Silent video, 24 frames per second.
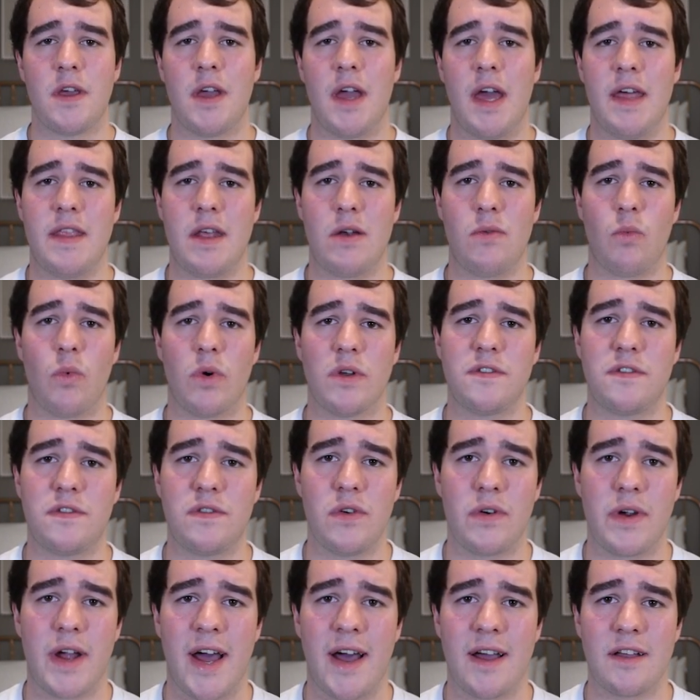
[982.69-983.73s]
And then once
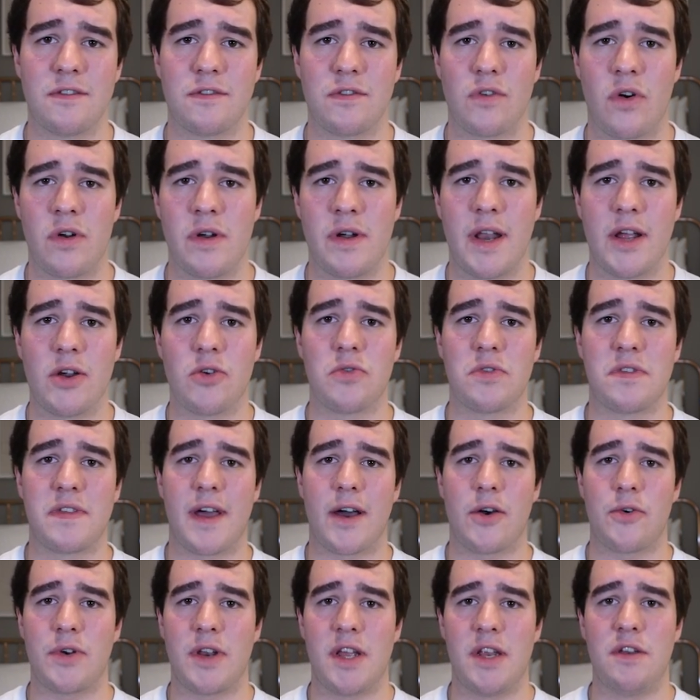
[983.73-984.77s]
your ads are narrowed
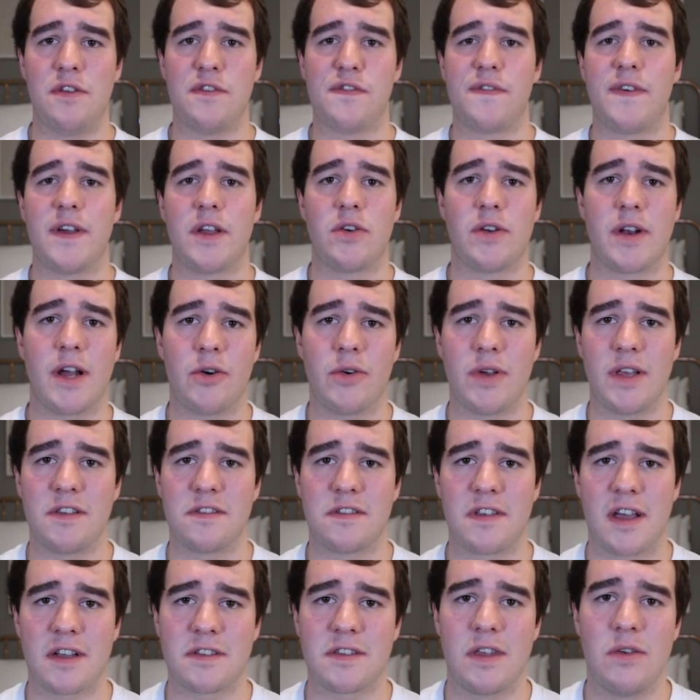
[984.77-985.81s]
down and you figured out
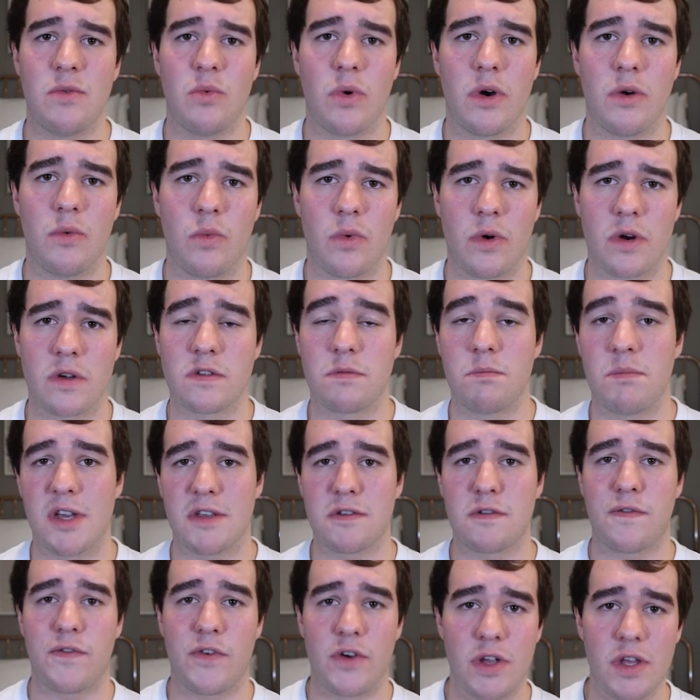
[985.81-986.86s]
exactly what works
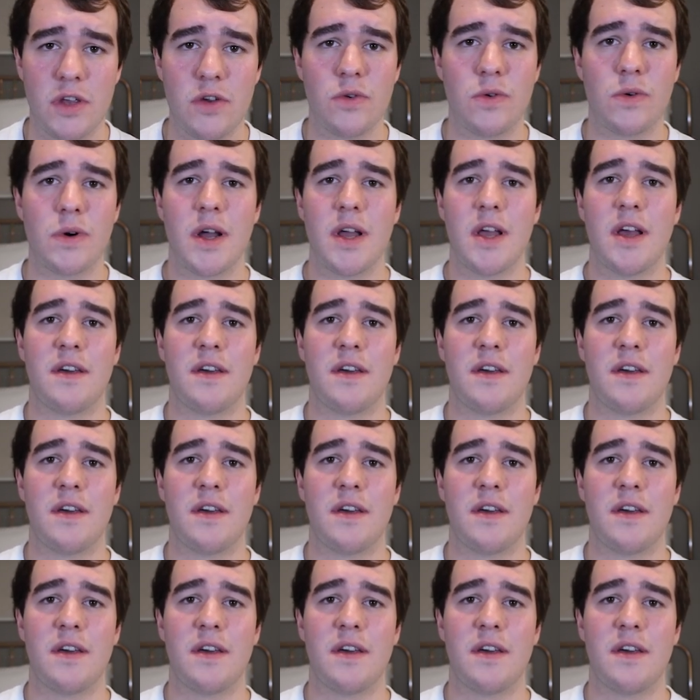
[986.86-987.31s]
best for you,